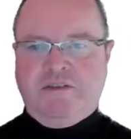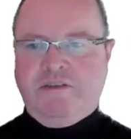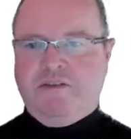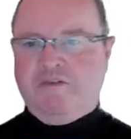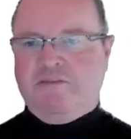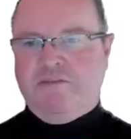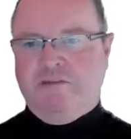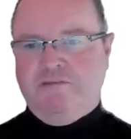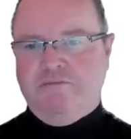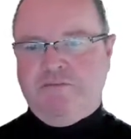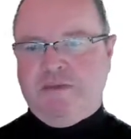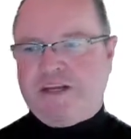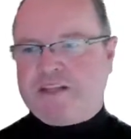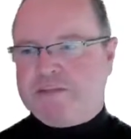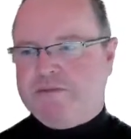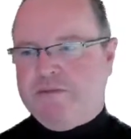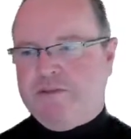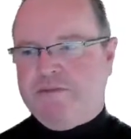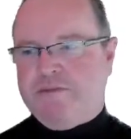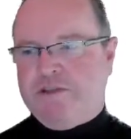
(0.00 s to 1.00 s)
from
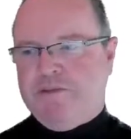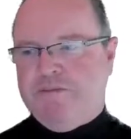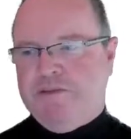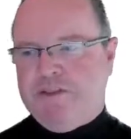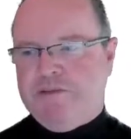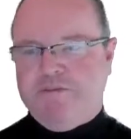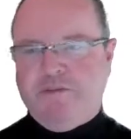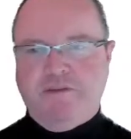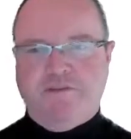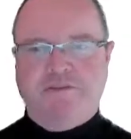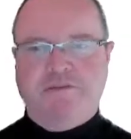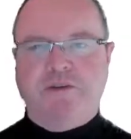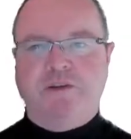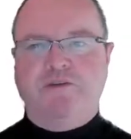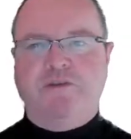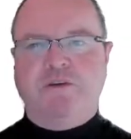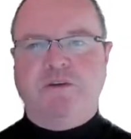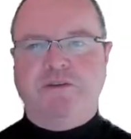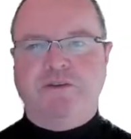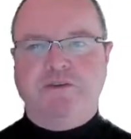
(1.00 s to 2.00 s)
maximum to minimum
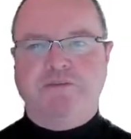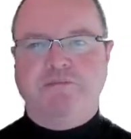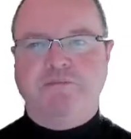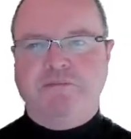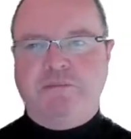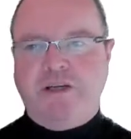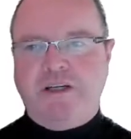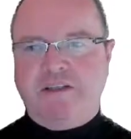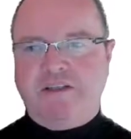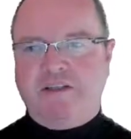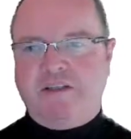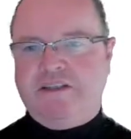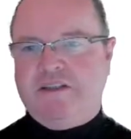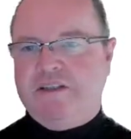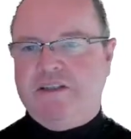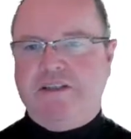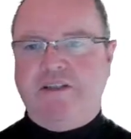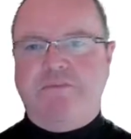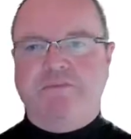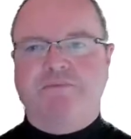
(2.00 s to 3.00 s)
volume, but
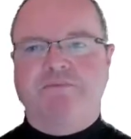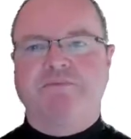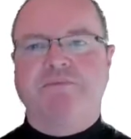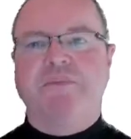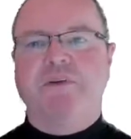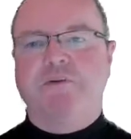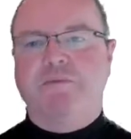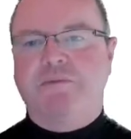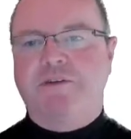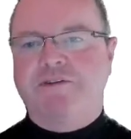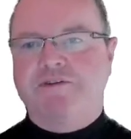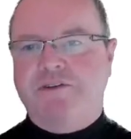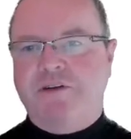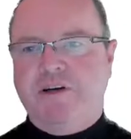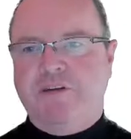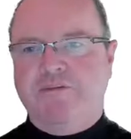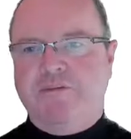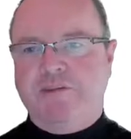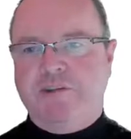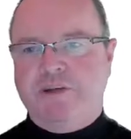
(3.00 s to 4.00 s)
that will be fine
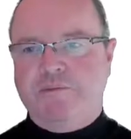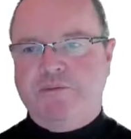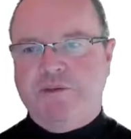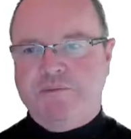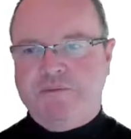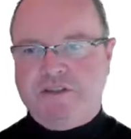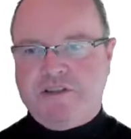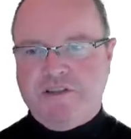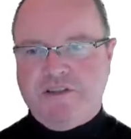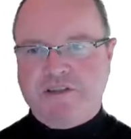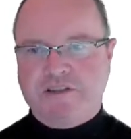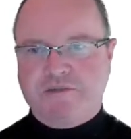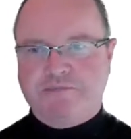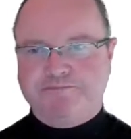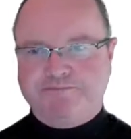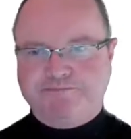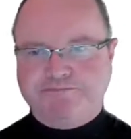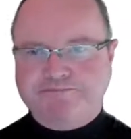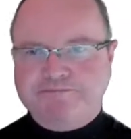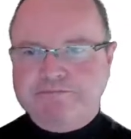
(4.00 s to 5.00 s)
for our purposes.
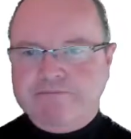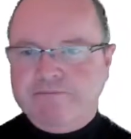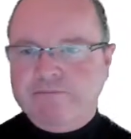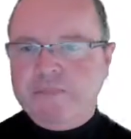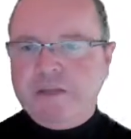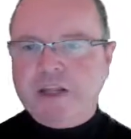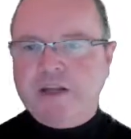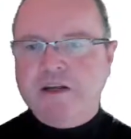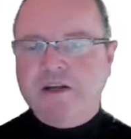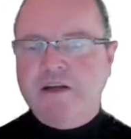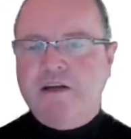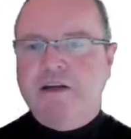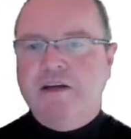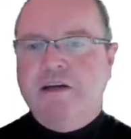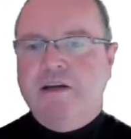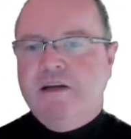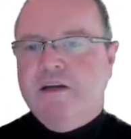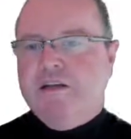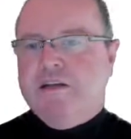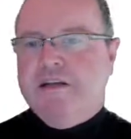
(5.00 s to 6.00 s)

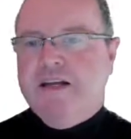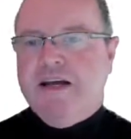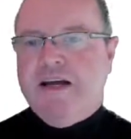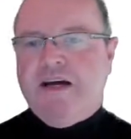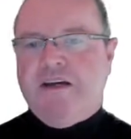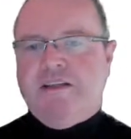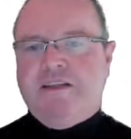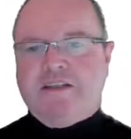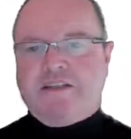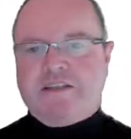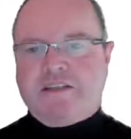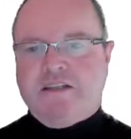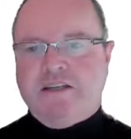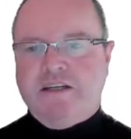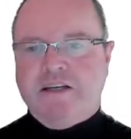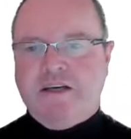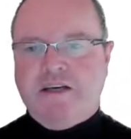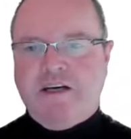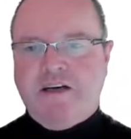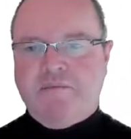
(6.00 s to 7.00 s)
Now let's
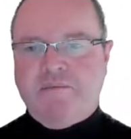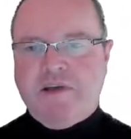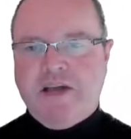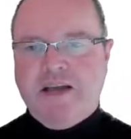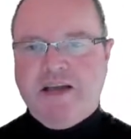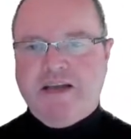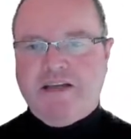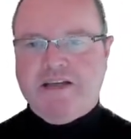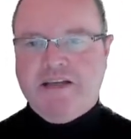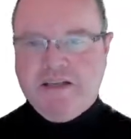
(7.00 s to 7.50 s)
add